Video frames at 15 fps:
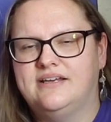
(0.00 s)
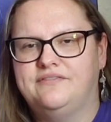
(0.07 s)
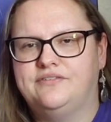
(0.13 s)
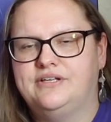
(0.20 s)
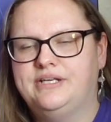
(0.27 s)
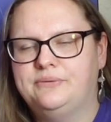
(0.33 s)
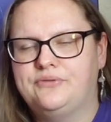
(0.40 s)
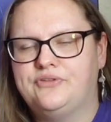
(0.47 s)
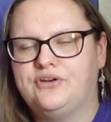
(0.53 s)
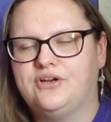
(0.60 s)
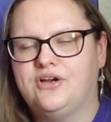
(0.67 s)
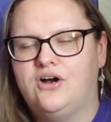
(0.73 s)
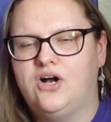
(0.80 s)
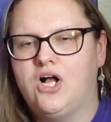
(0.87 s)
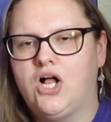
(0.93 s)
I forget what they're
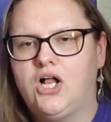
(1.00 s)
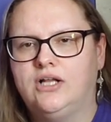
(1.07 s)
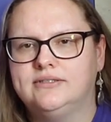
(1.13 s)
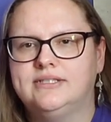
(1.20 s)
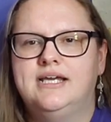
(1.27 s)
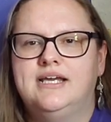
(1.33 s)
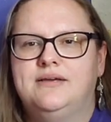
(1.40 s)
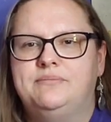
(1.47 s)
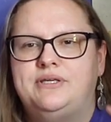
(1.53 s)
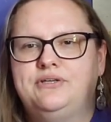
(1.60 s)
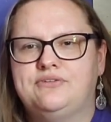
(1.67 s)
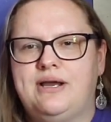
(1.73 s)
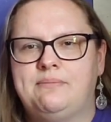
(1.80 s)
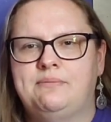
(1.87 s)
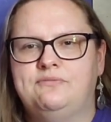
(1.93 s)
called. But
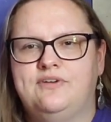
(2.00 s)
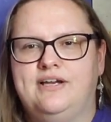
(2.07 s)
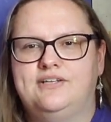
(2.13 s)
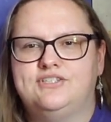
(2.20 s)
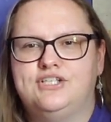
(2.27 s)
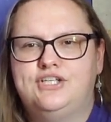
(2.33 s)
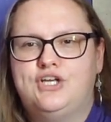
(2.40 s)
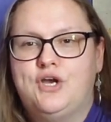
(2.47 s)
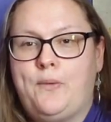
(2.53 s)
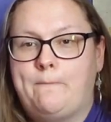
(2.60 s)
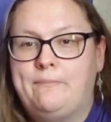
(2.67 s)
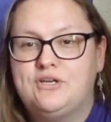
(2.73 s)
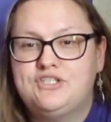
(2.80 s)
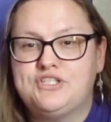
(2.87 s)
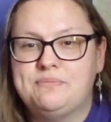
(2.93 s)
you wrap them around you, you know,
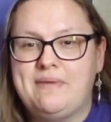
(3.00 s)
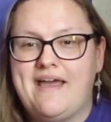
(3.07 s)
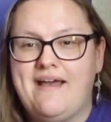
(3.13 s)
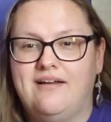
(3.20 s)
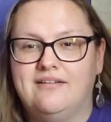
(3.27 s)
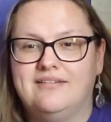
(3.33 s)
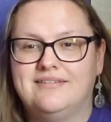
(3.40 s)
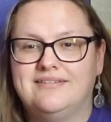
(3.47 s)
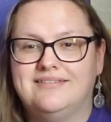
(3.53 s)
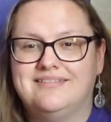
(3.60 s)
push them out.